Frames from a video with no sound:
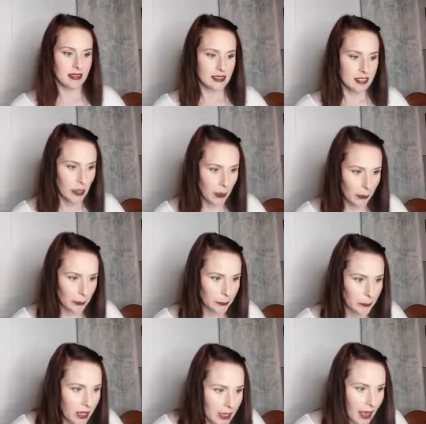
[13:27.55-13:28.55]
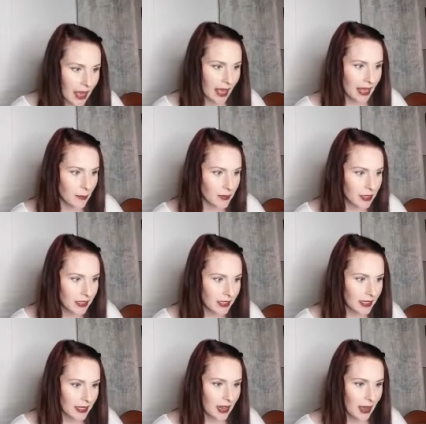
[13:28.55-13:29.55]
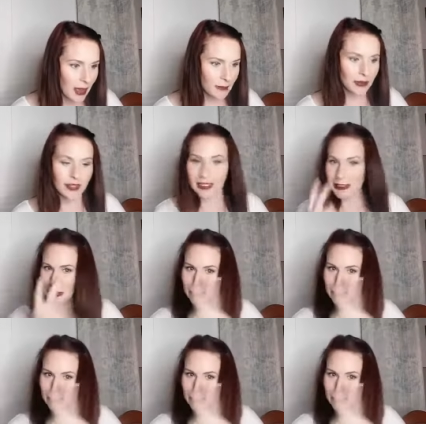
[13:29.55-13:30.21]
So, and I'm looking too,